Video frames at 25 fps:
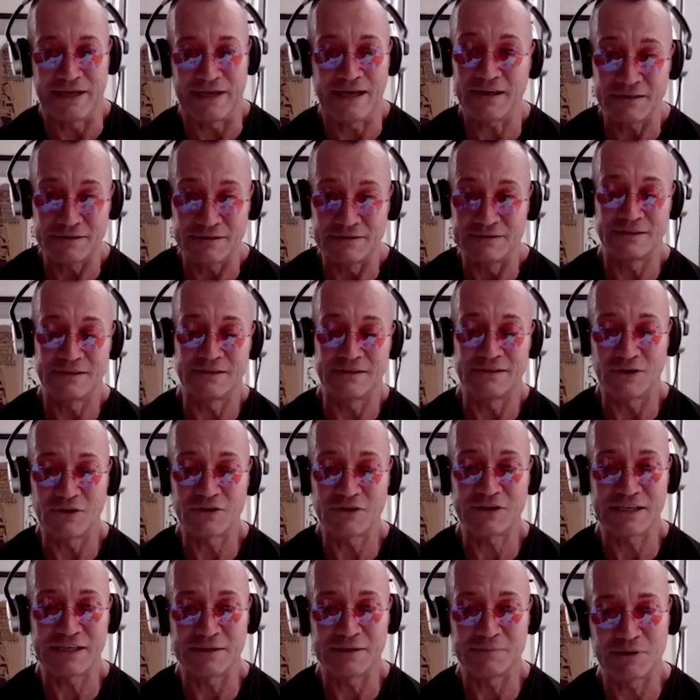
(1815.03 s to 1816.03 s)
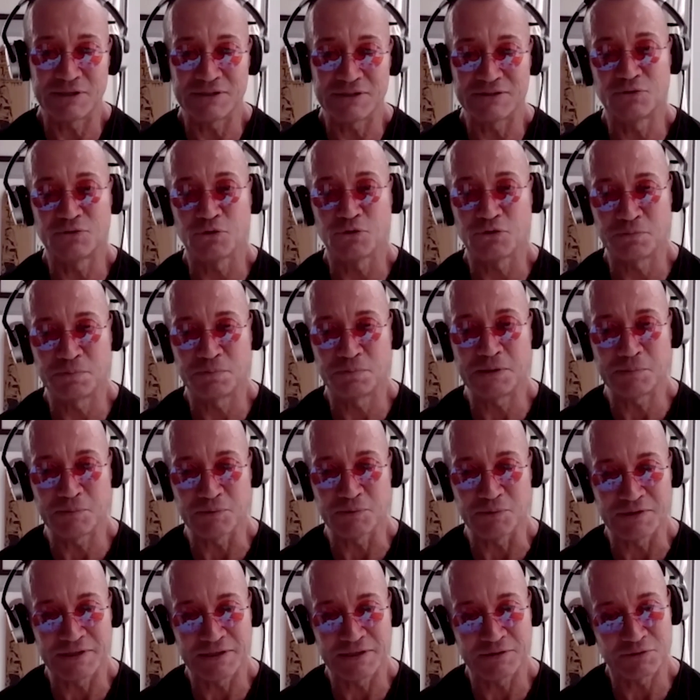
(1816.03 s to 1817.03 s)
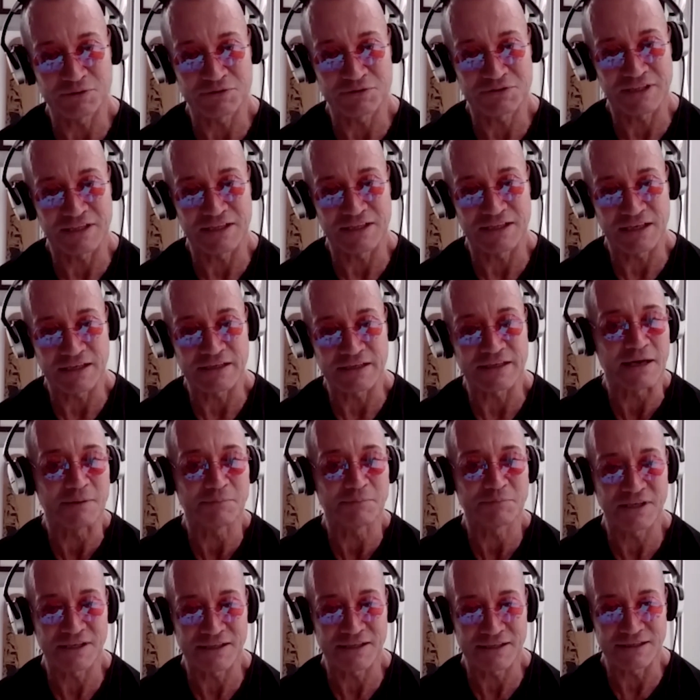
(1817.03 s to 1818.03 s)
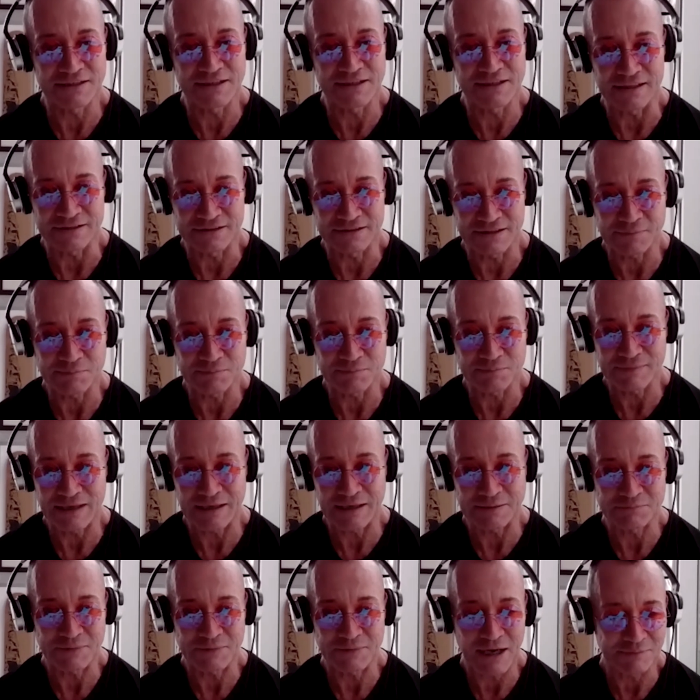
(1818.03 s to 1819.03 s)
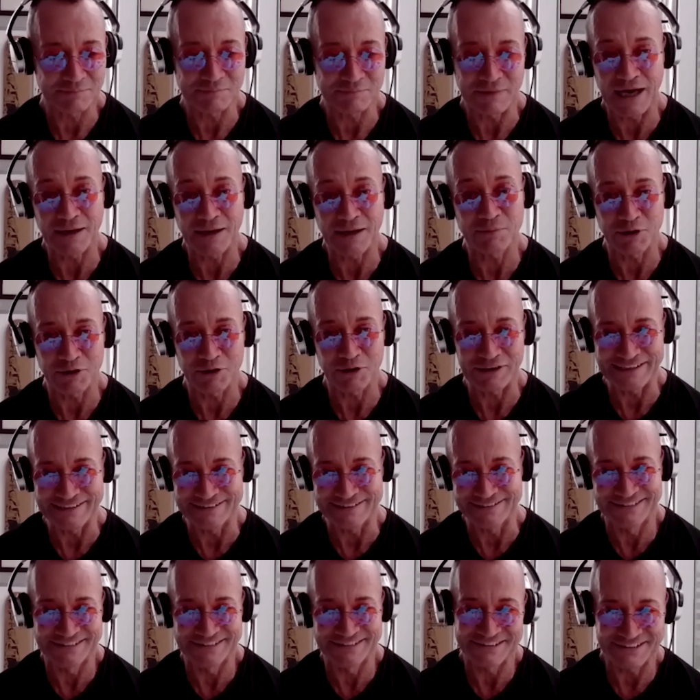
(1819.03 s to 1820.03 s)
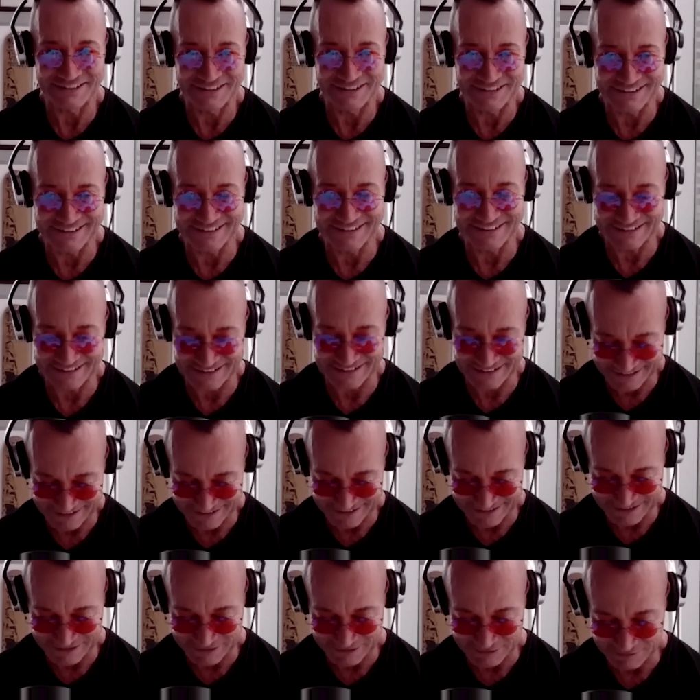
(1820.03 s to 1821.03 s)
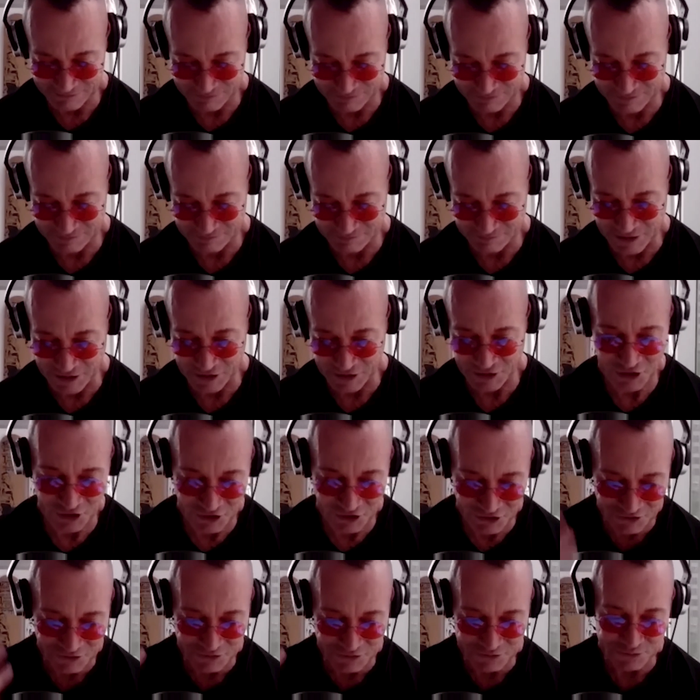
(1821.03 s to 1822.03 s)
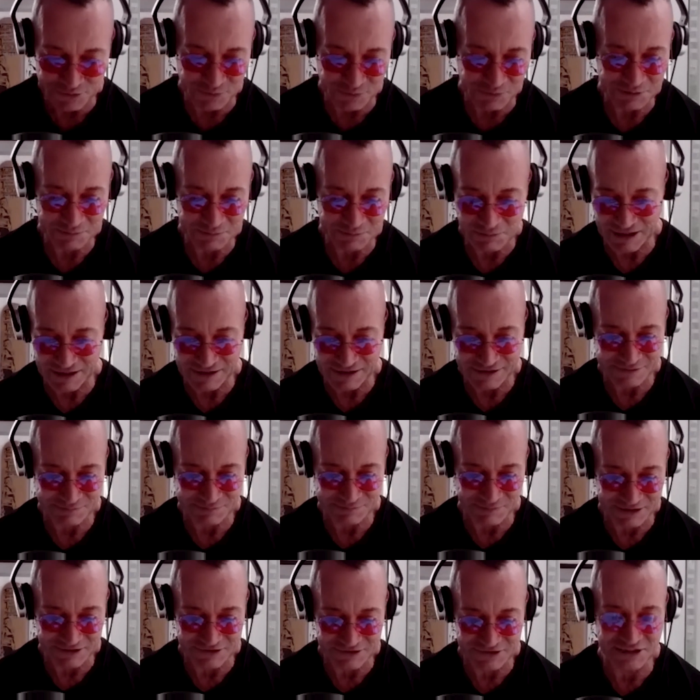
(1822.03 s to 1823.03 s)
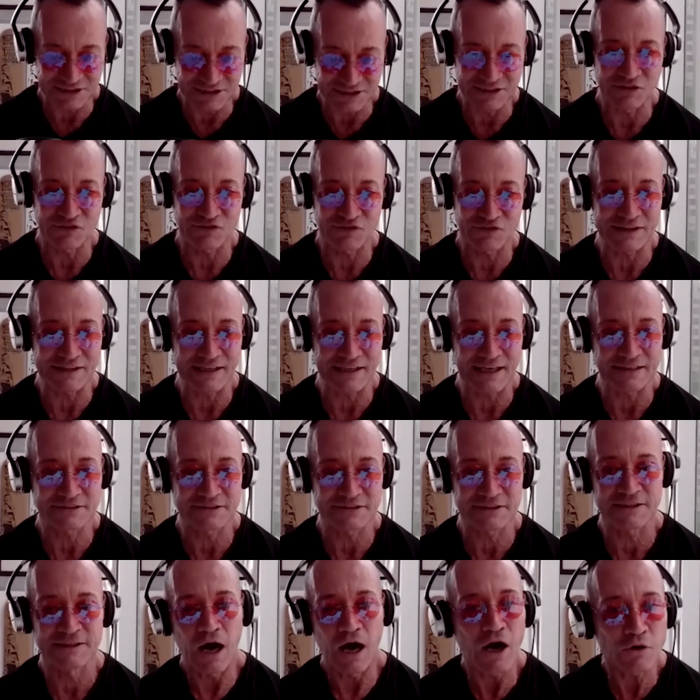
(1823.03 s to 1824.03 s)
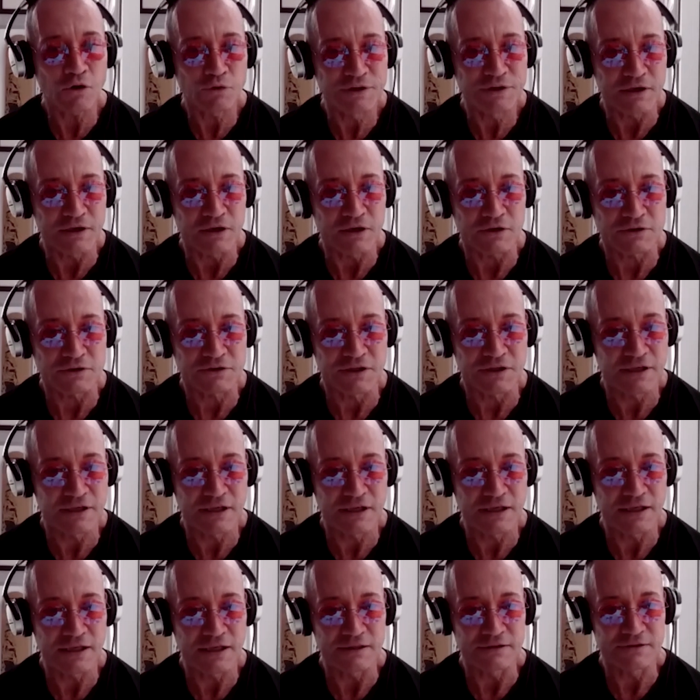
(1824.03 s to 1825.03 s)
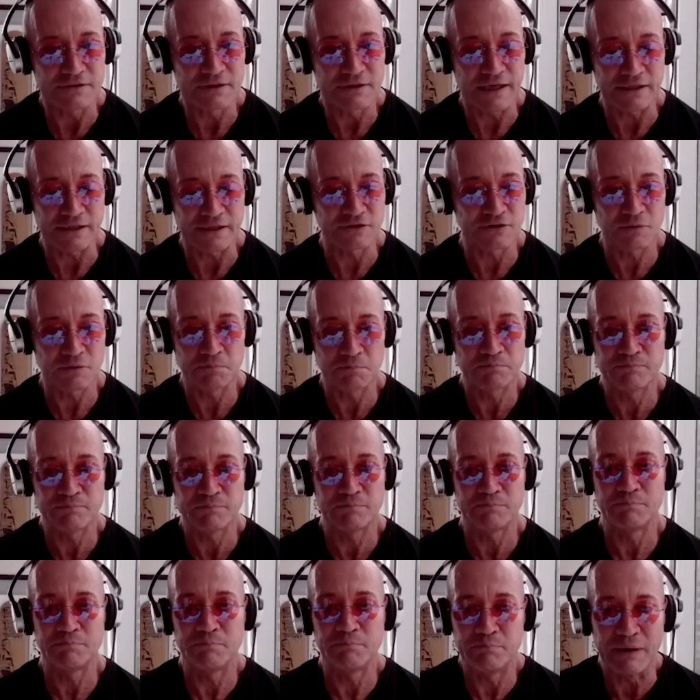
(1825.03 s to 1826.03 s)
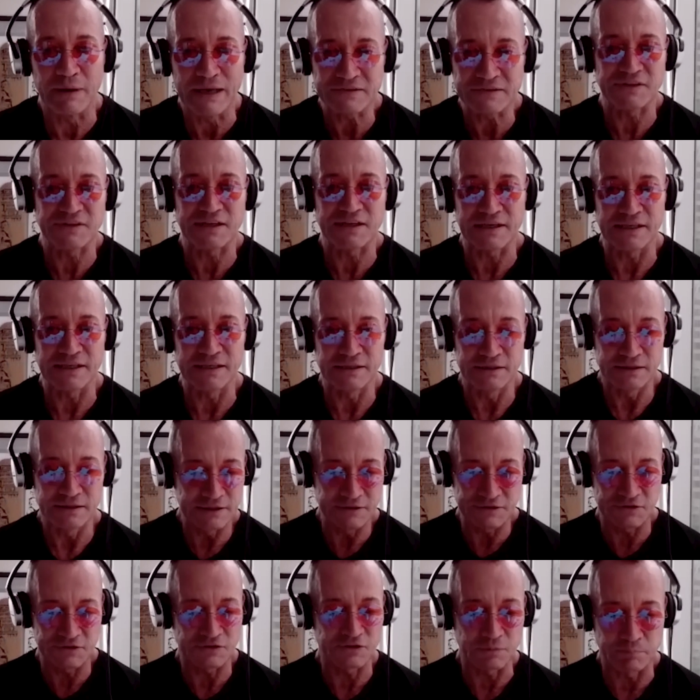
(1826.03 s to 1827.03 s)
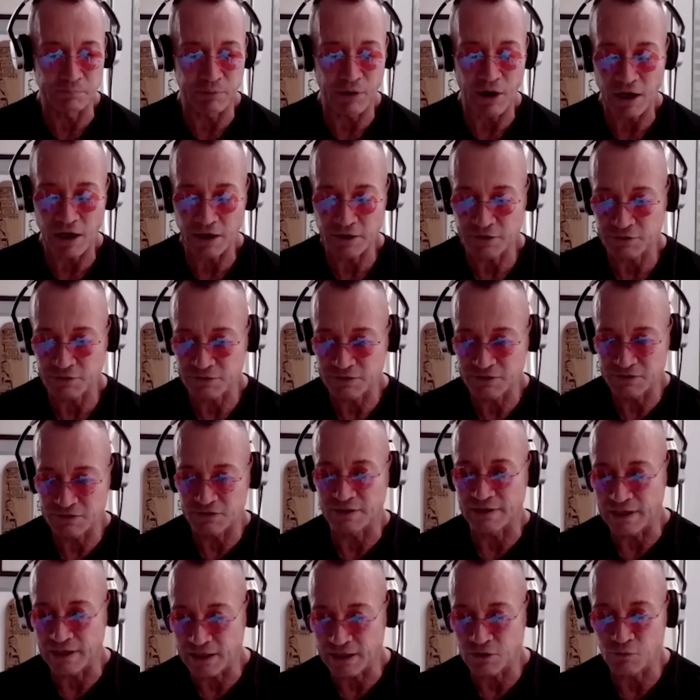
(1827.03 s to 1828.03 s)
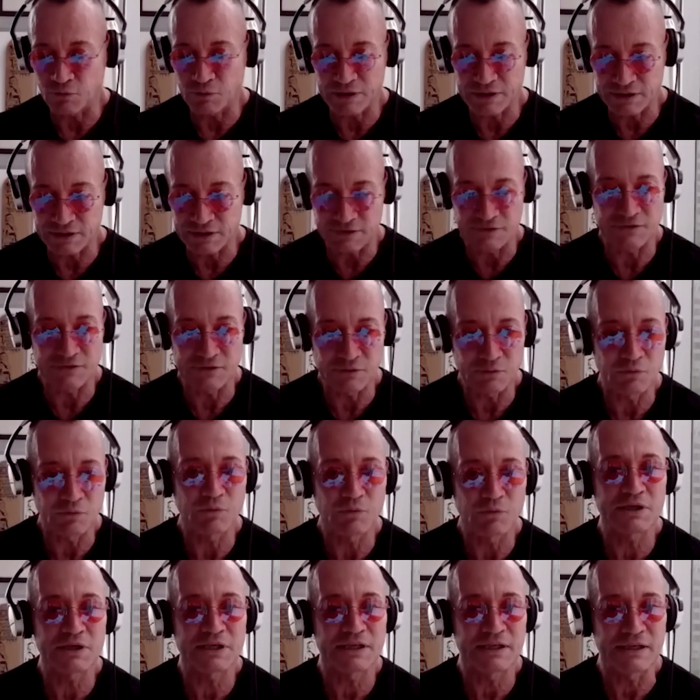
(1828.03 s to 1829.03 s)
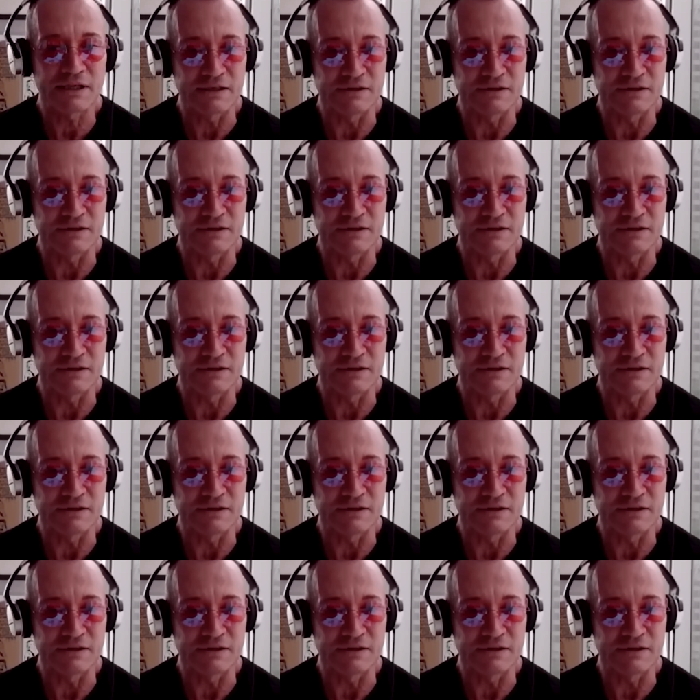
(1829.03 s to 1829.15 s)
yeah, uh, okay, but those people they were saying like I'm taking that, I'm I'm I'm, I'm on it. Uh, my hair are growing back. My skin is fantastic. How they are taking it? Like basically, is it a powder? Is it liquid? Is it what it